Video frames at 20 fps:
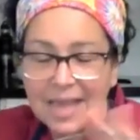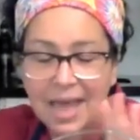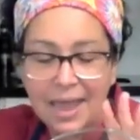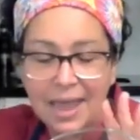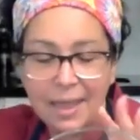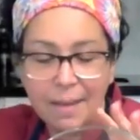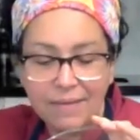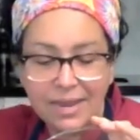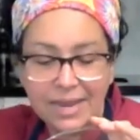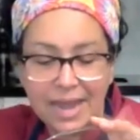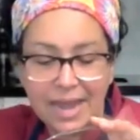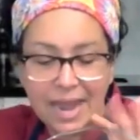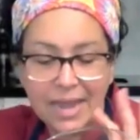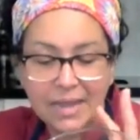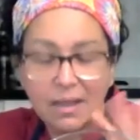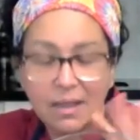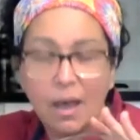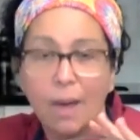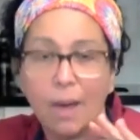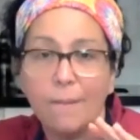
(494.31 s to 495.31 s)
I'm having
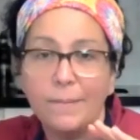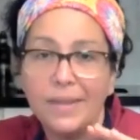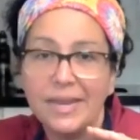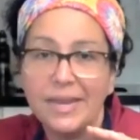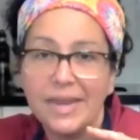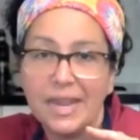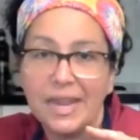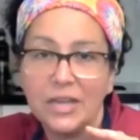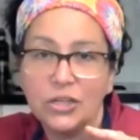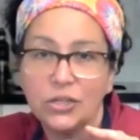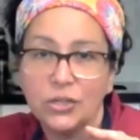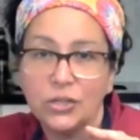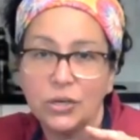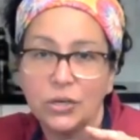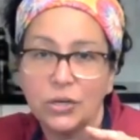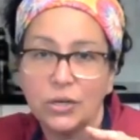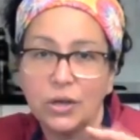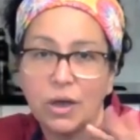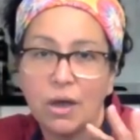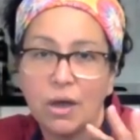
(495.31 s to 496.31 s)
a
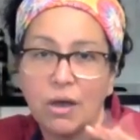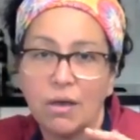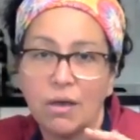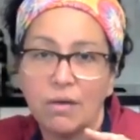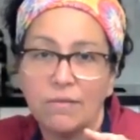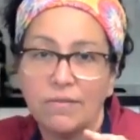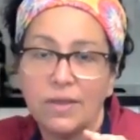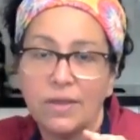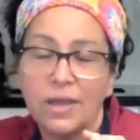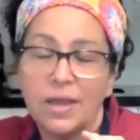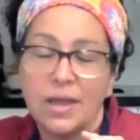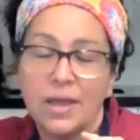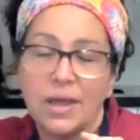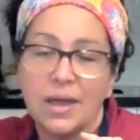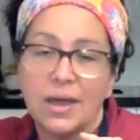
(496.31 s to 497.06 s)
combination of